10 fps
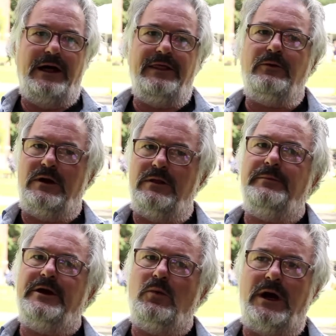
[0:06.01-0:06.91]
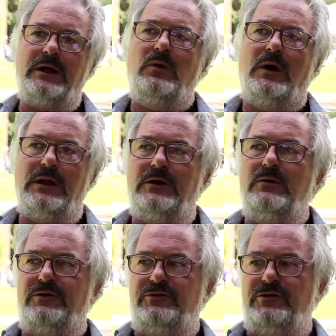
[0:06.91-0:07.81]
I think one of the big wine quality
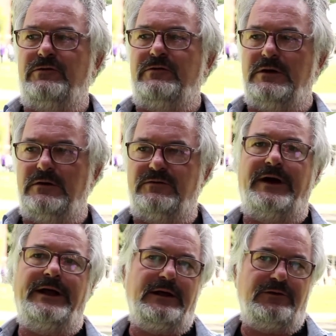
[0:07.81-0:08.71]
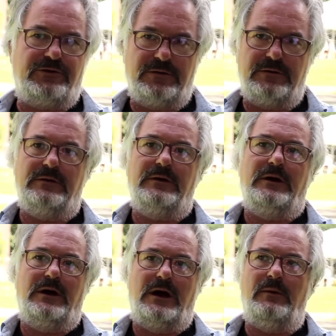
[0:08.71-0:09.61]
questions is vine age,
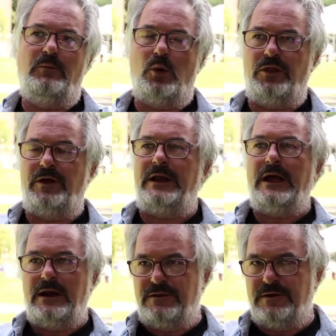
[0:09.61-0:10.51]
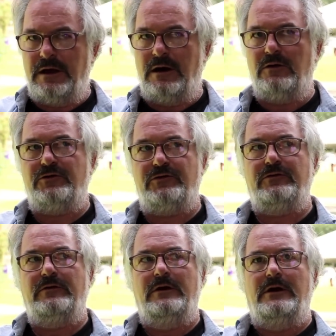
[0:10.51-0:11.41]
more than anything
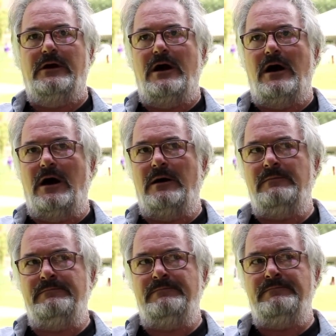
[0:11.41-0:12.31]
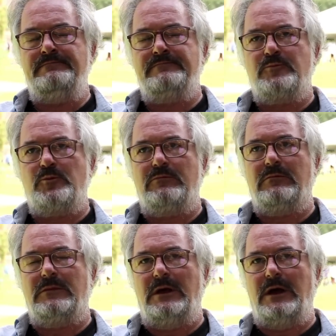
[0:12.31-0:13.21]
else. I
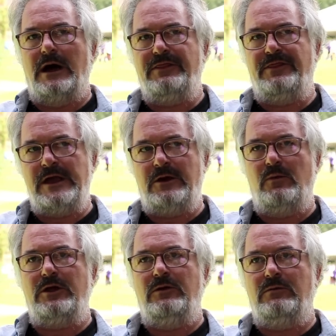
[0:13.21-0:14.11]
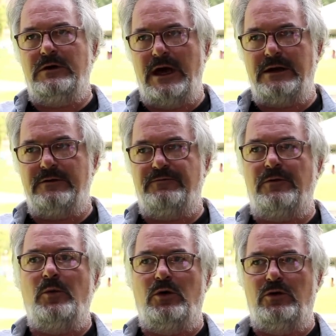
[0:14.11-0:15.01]
think what you get
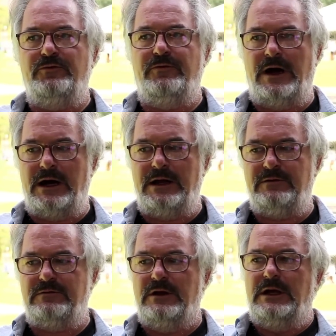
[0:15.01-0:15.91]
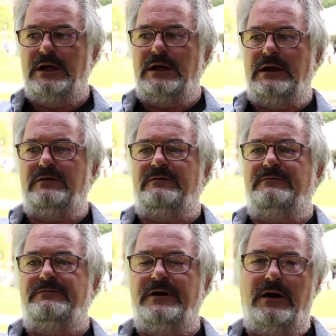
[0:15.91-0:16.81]
from old vines is a
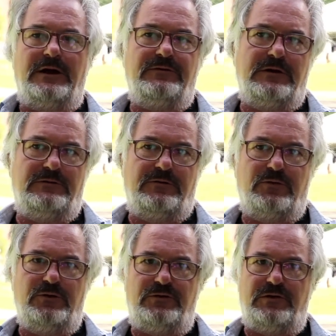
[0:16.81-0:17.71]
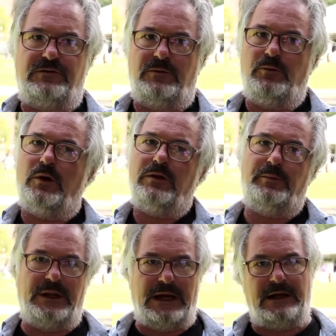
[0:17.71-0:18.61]
very extensive root system where the
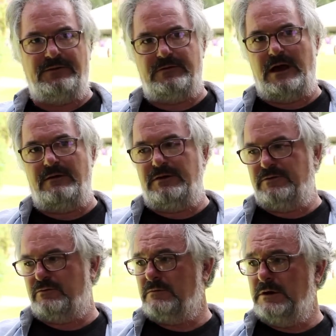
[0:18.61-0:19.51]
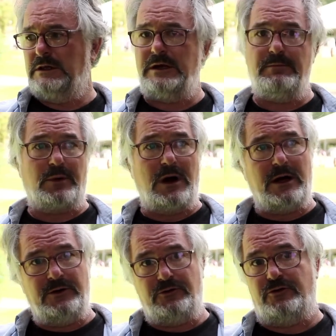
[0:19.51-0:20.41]
plants have this really
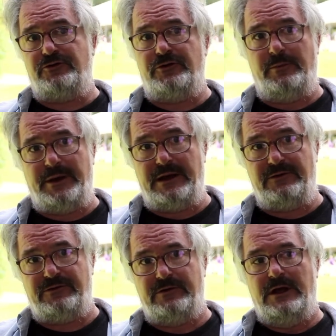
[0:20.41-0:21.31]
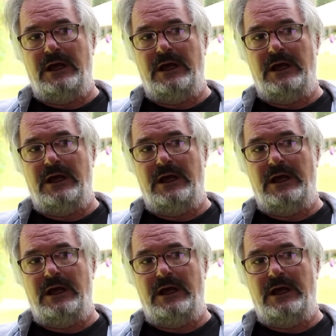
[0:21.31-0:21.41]
broad nutritional base